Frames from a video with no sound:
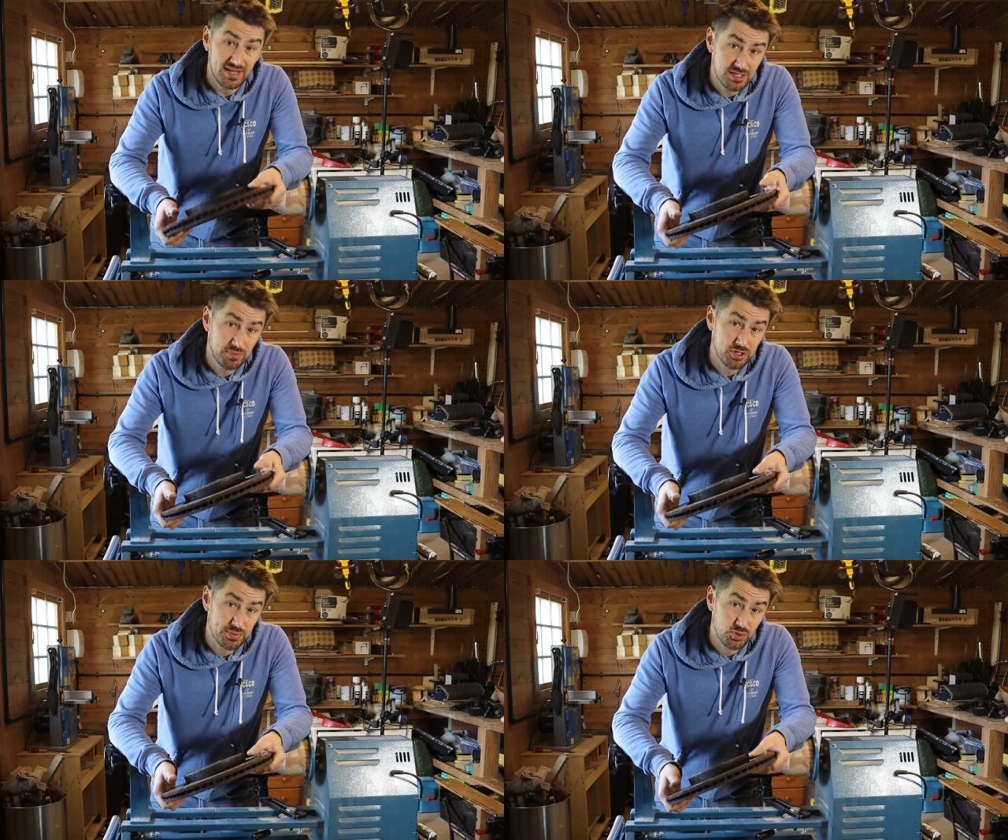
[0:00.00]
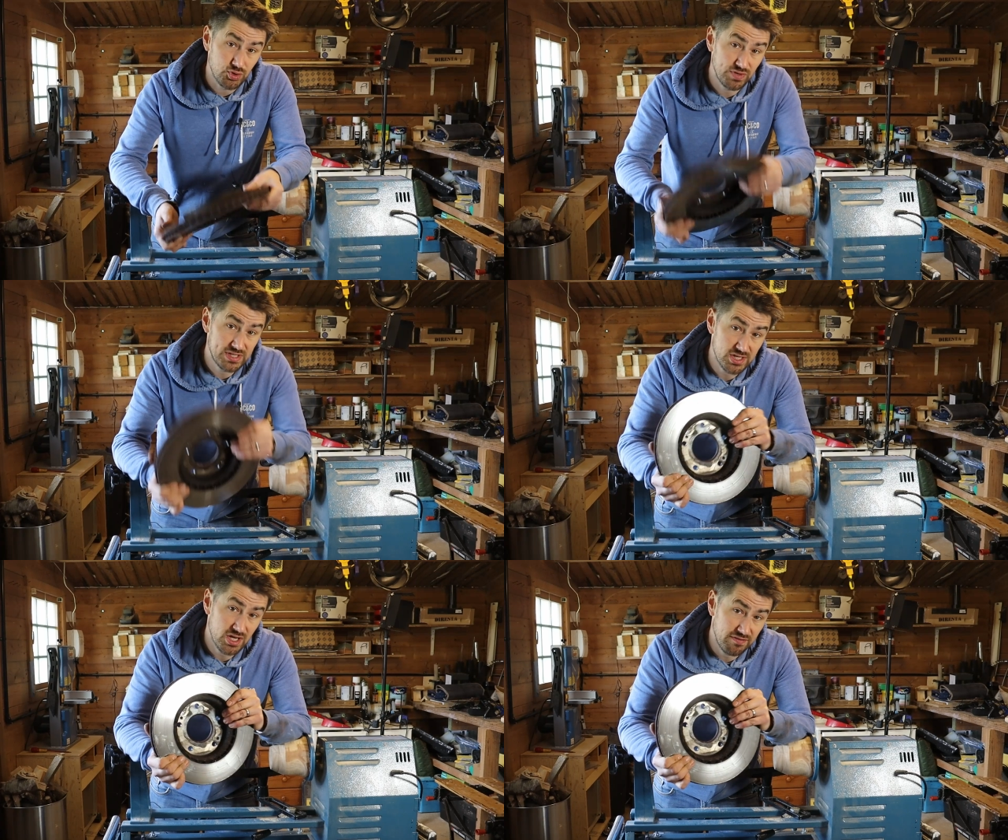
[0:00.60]
Is it possible to
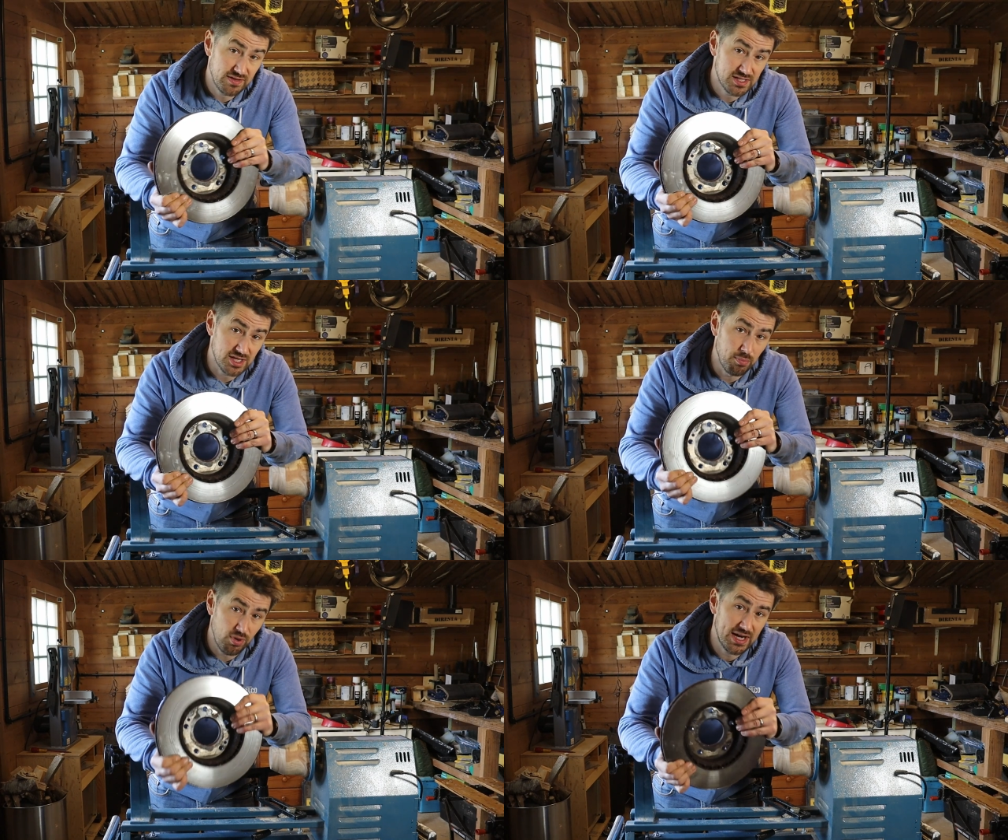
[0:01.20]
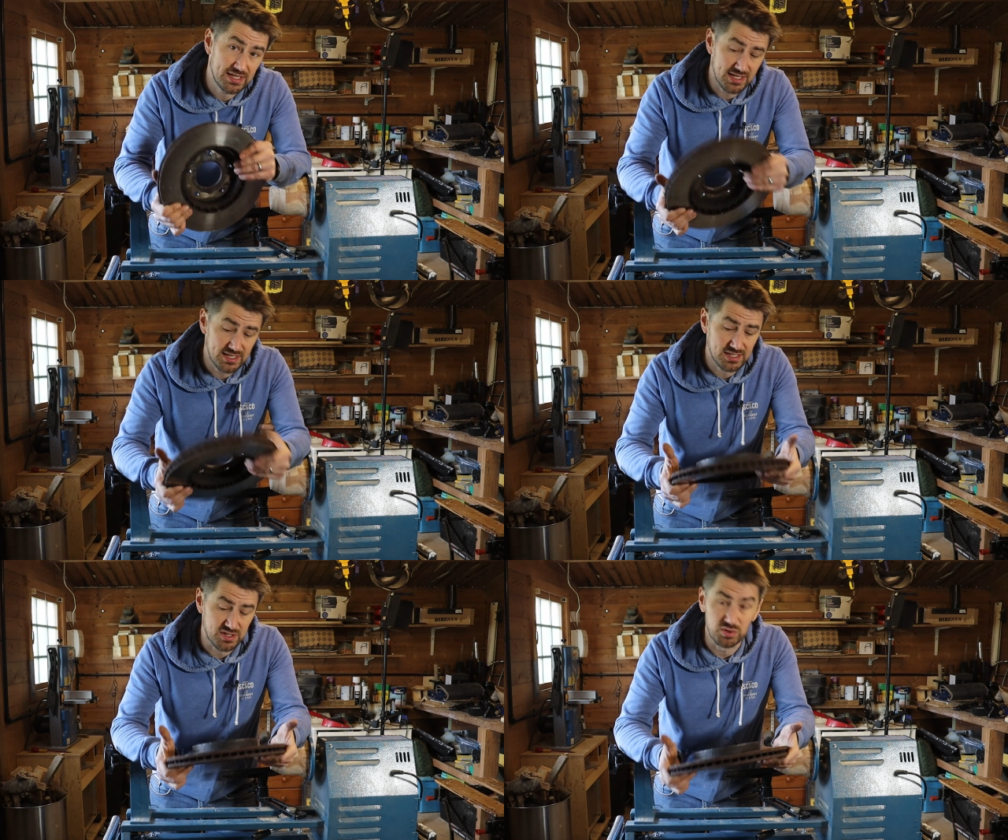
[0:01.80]
resurface a brake
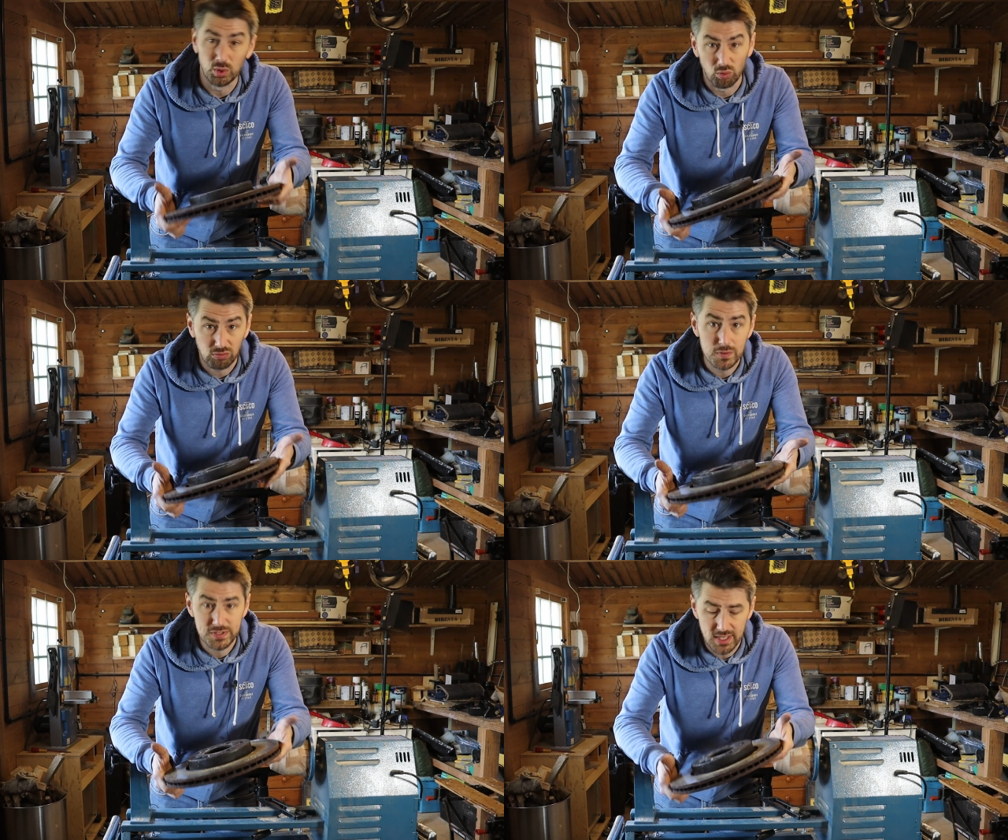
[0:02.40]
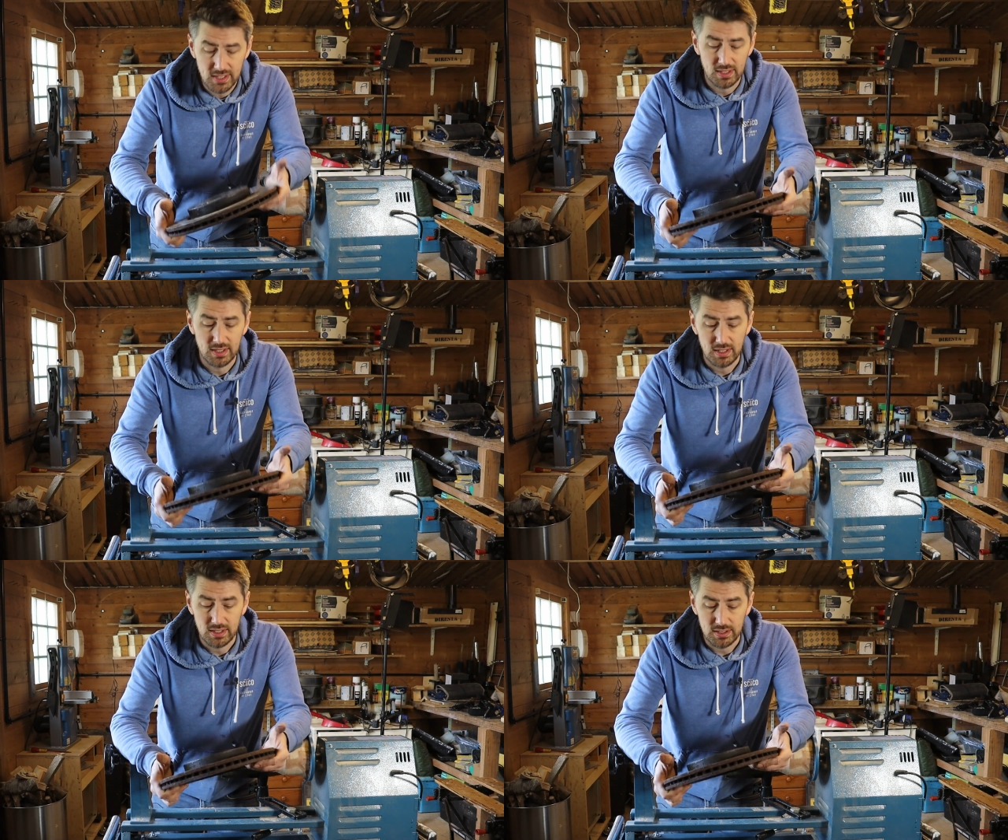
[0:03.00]
disc or rotor
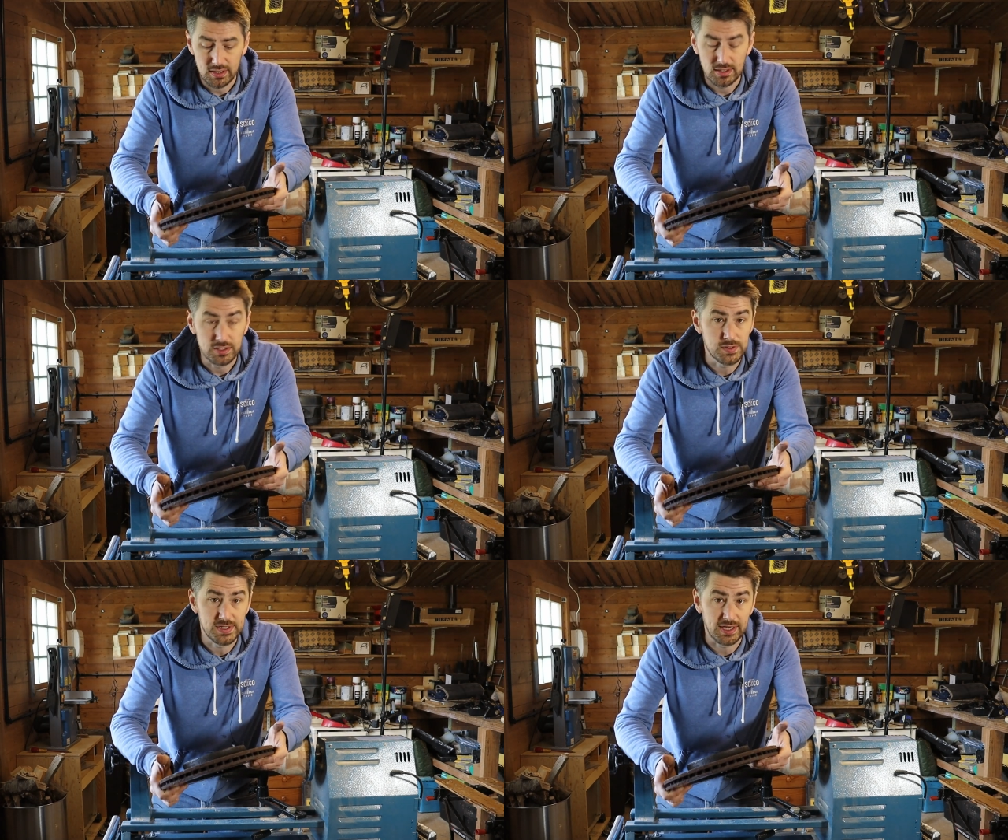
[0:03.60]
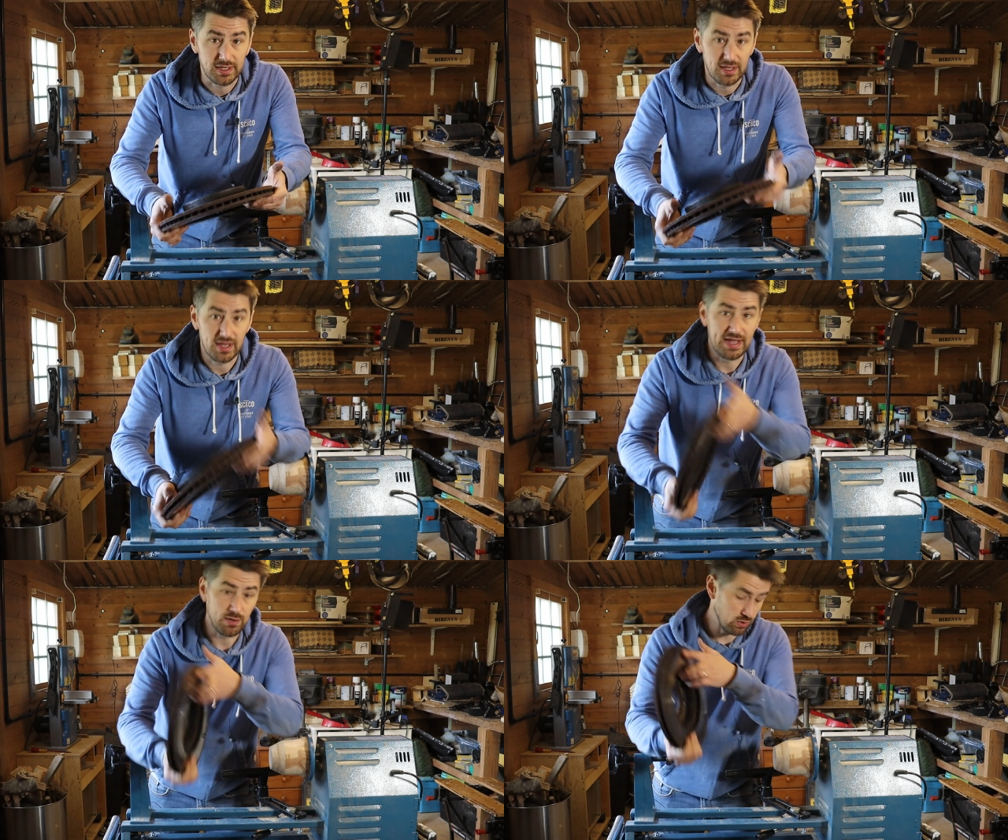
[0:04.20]
using
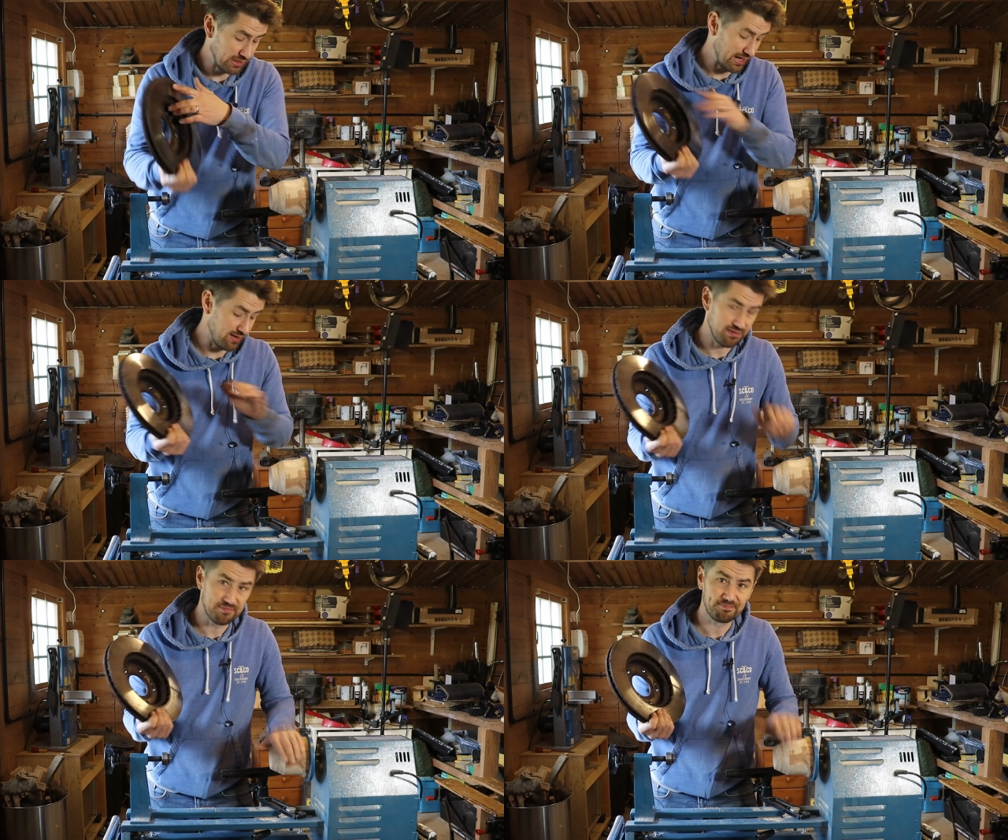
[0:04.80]
a wood lathe?